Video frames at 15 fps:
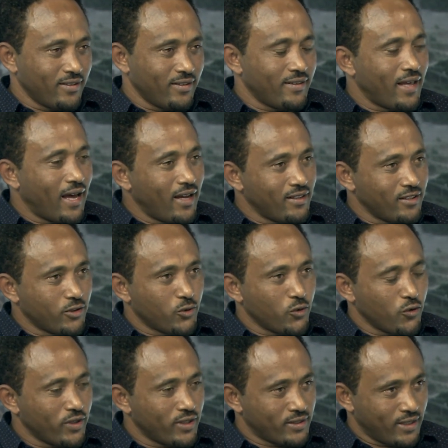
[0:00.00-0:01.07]
than
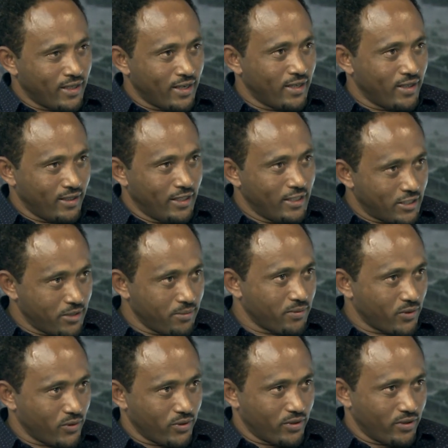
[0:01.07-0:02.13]
storing there in
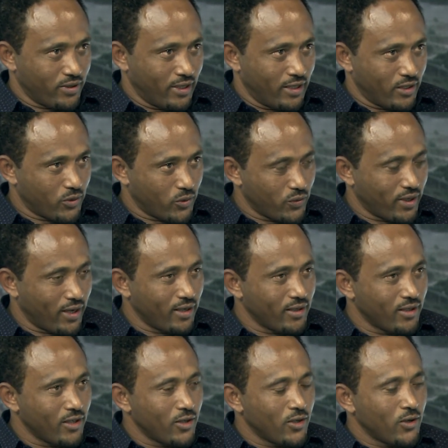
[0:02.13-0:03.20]
Egypt and Sudan
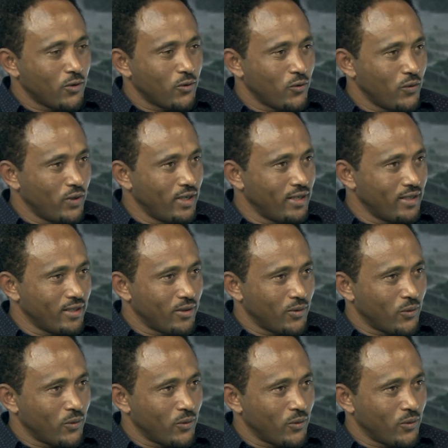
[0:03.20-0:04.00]
will